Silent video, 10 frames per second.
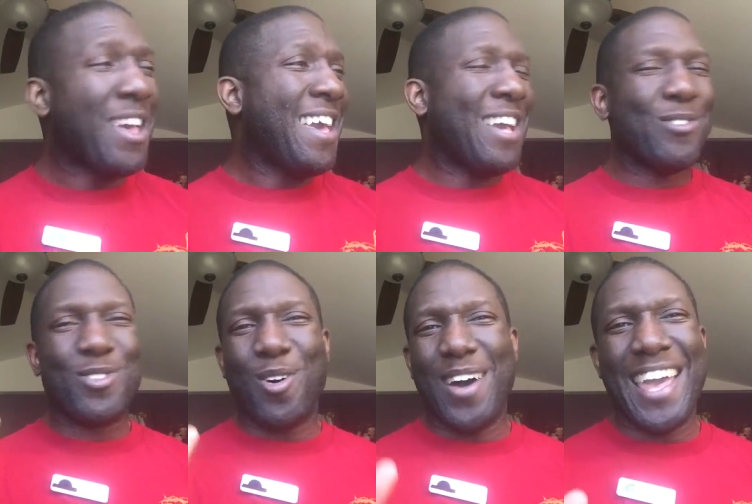and
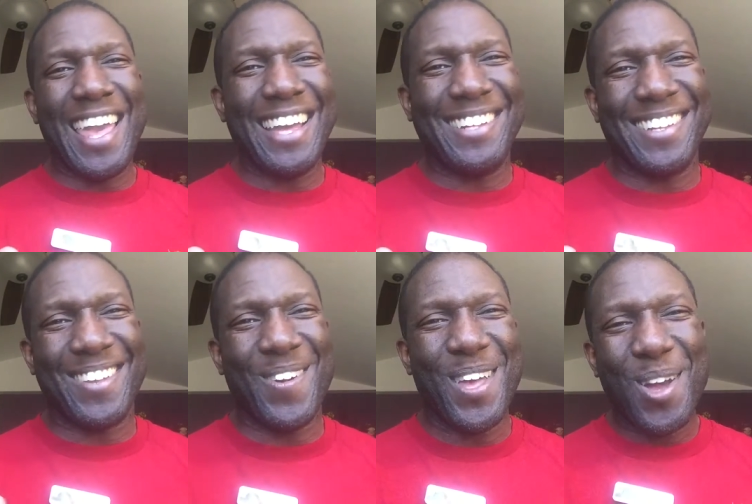so I had
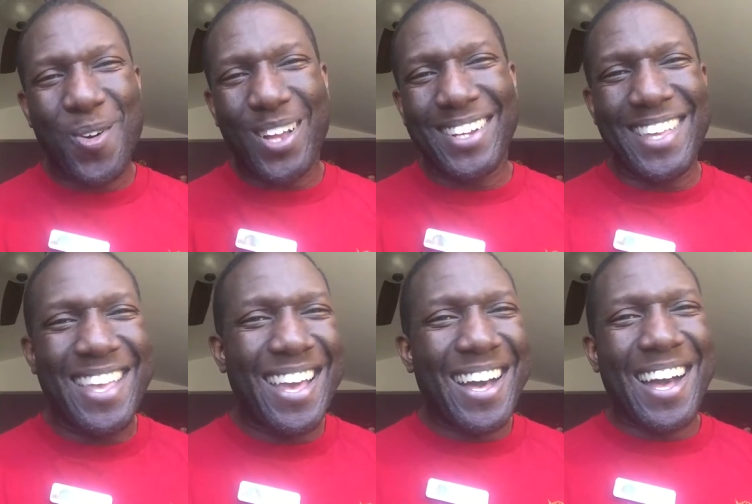to quickly
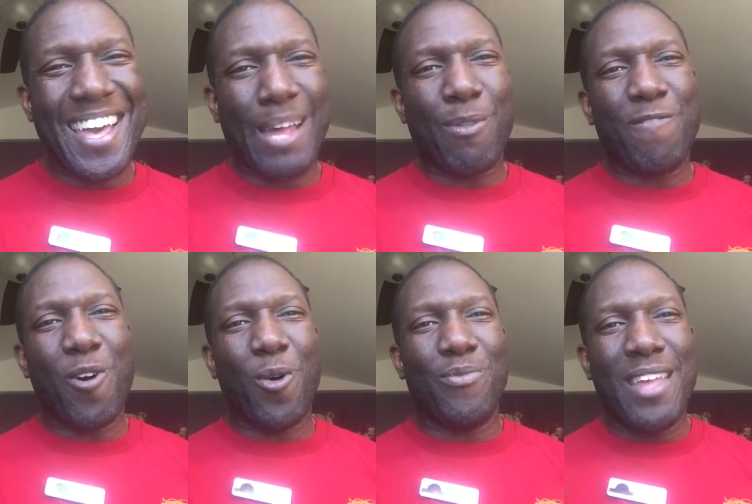hang up the phone,